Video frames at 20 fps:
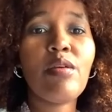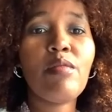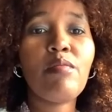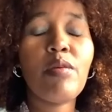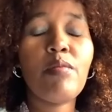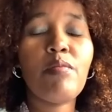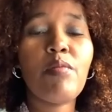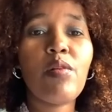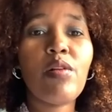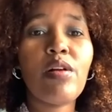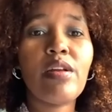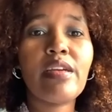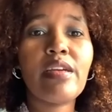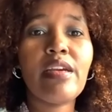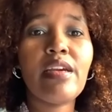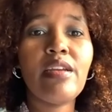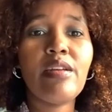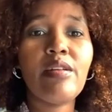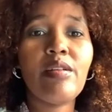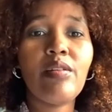People are
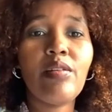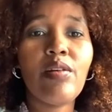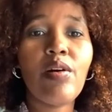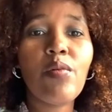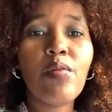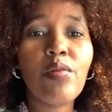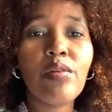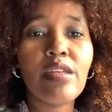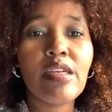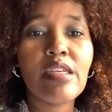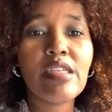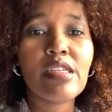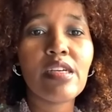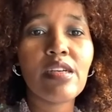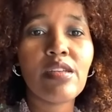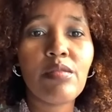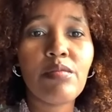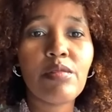getting along with each other,